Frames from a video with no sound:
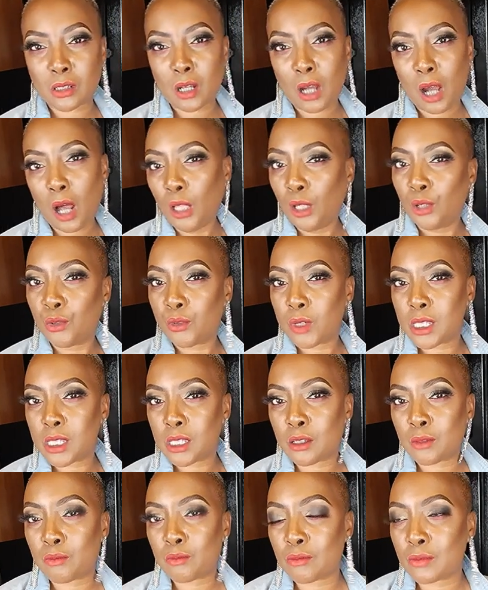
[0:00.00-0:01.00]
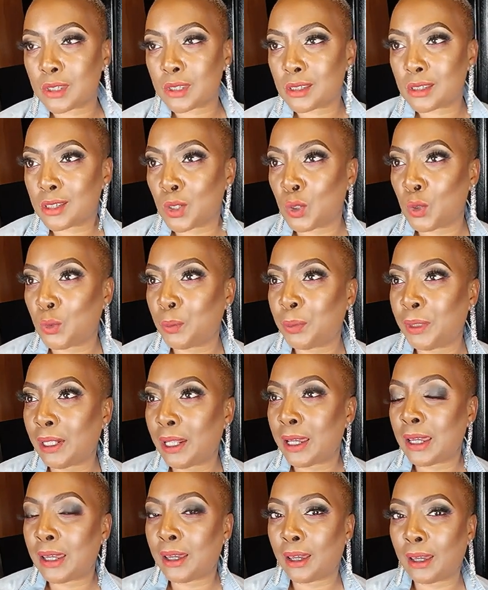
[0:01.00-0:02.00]
colorism still
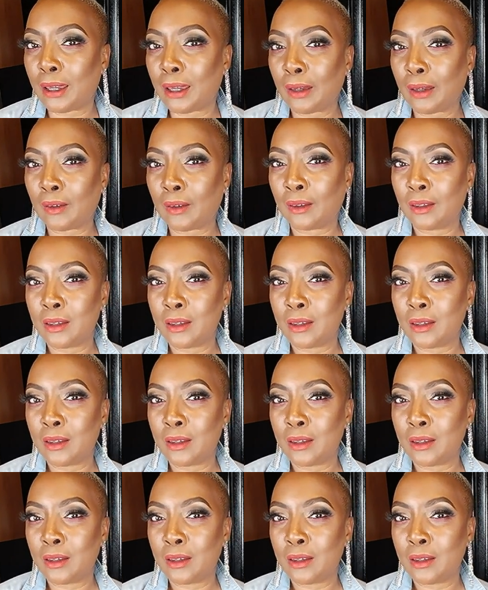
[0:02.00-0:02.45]
playing